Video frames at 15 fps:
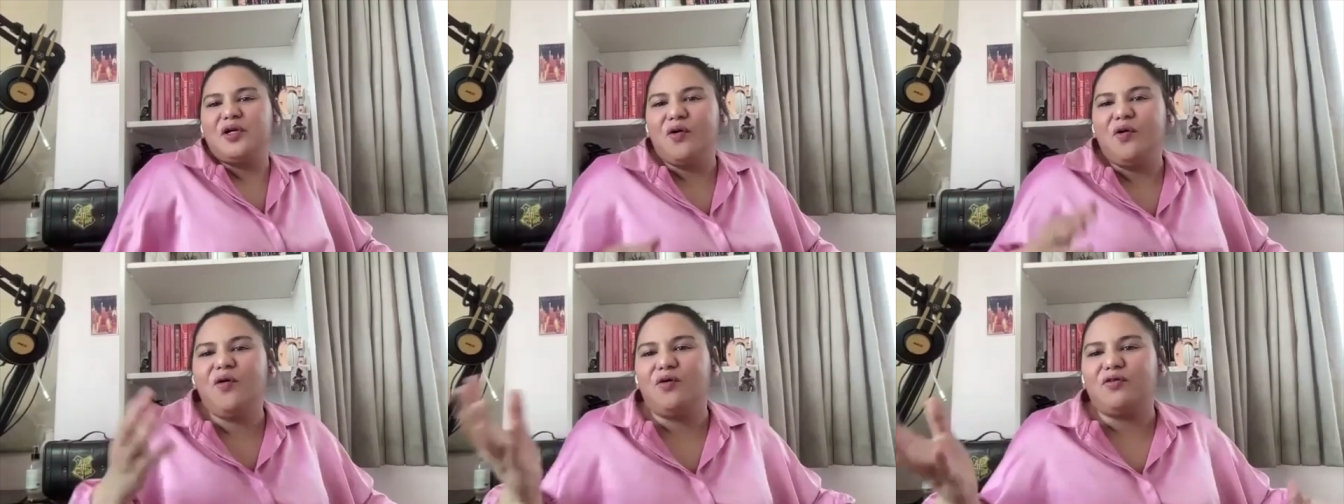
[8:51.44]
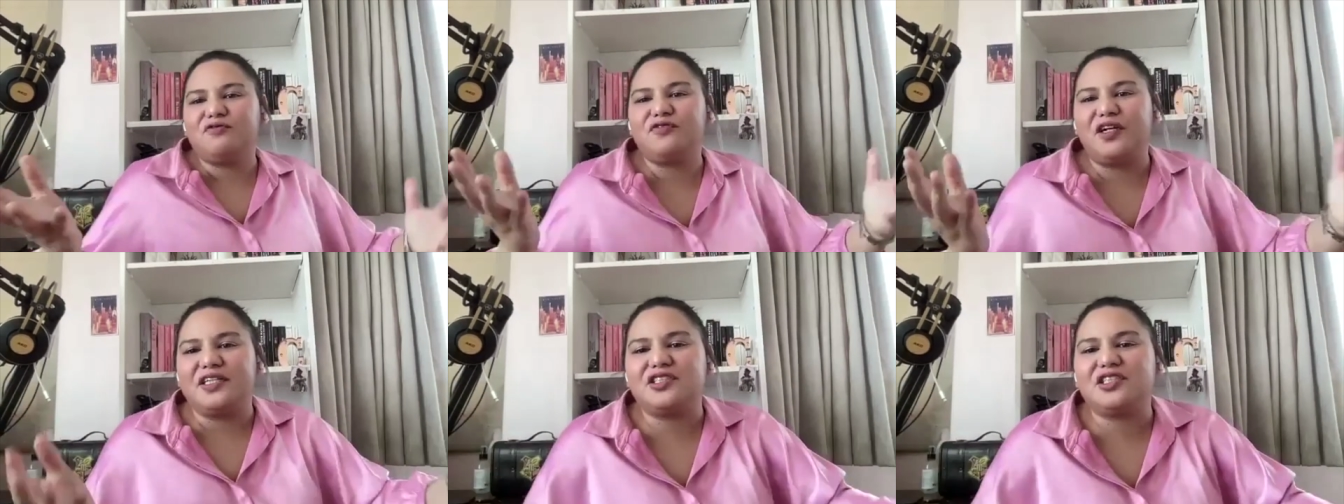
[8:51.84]
your
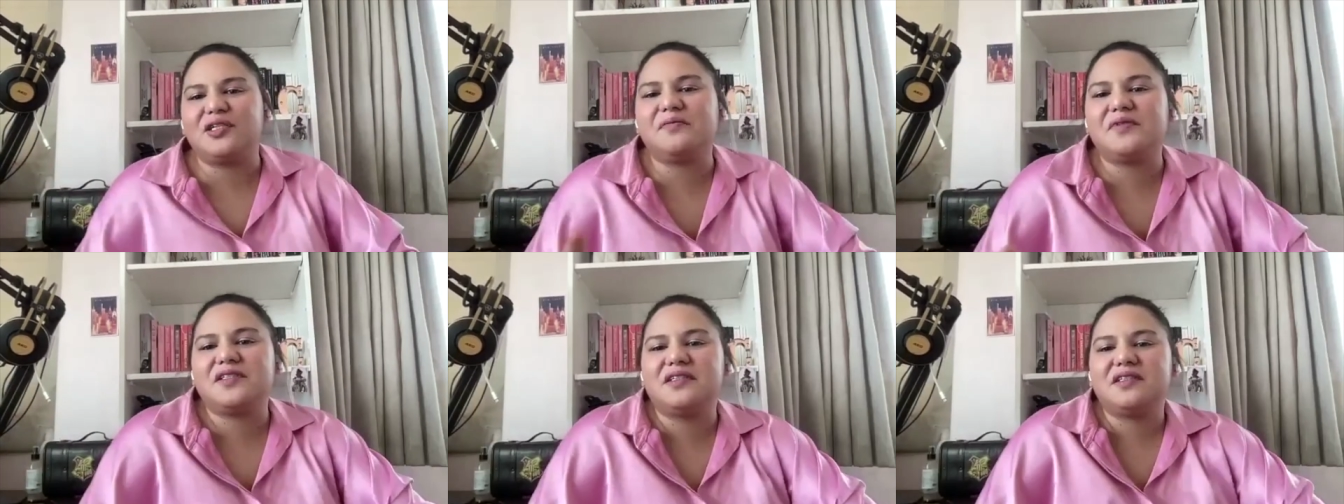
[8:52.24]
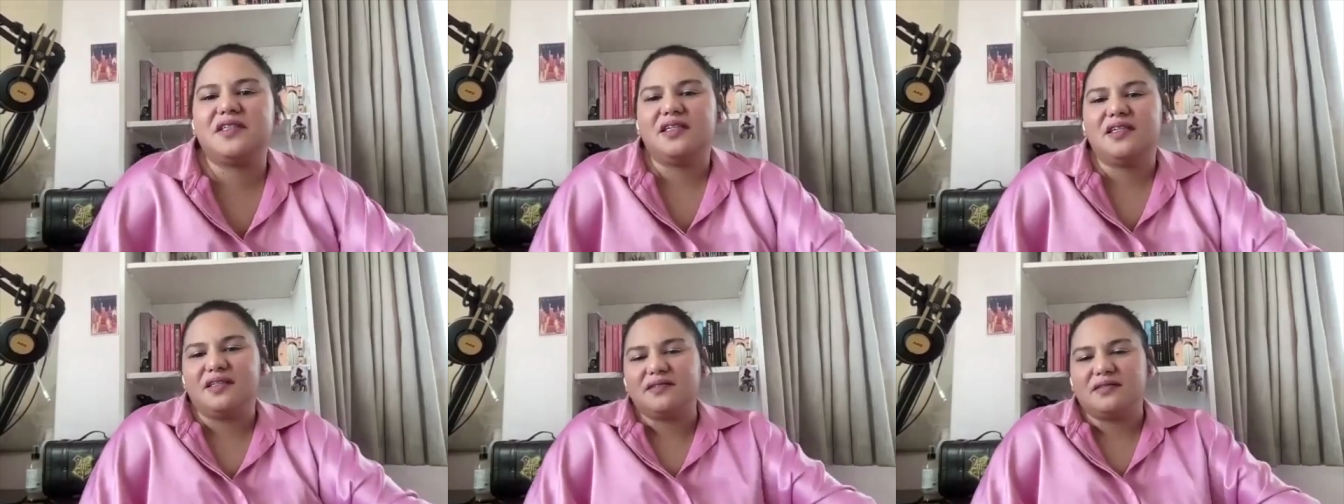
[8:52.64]
yeah. friendships
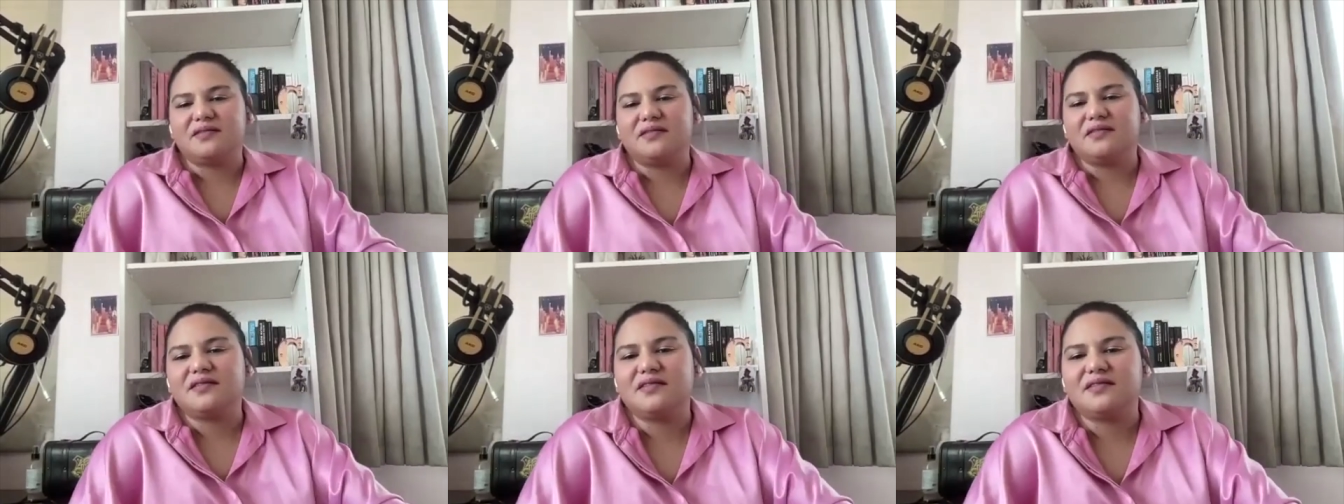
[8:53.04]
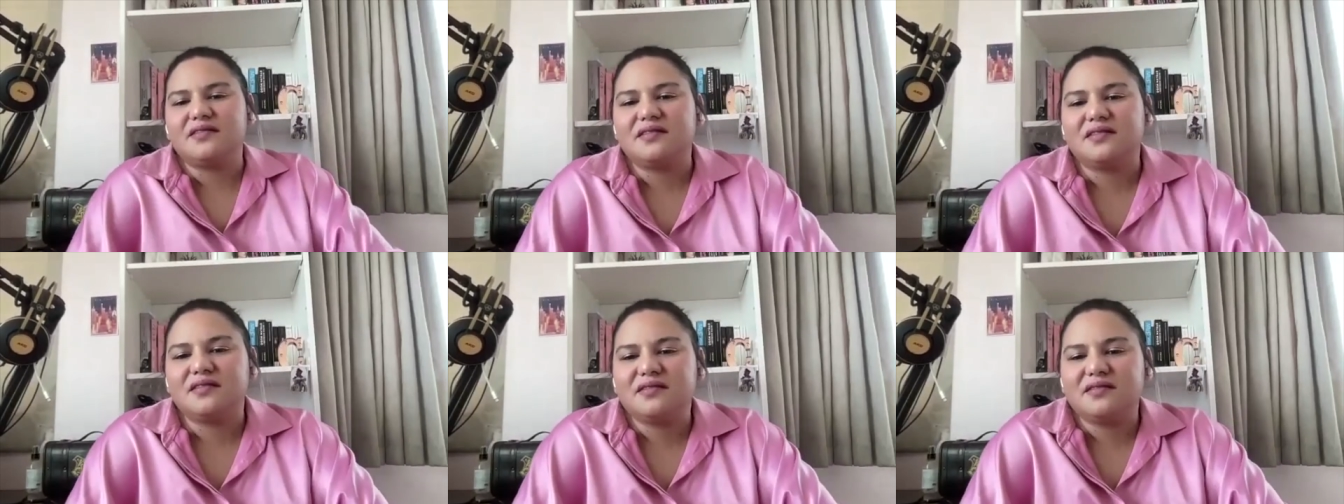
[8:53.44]

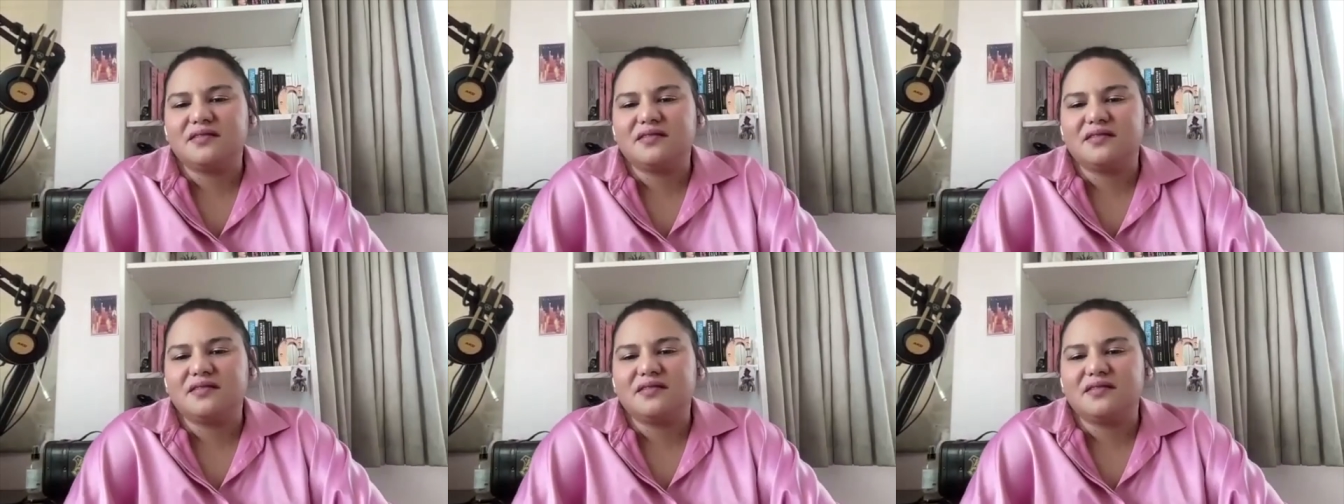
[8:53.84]
no,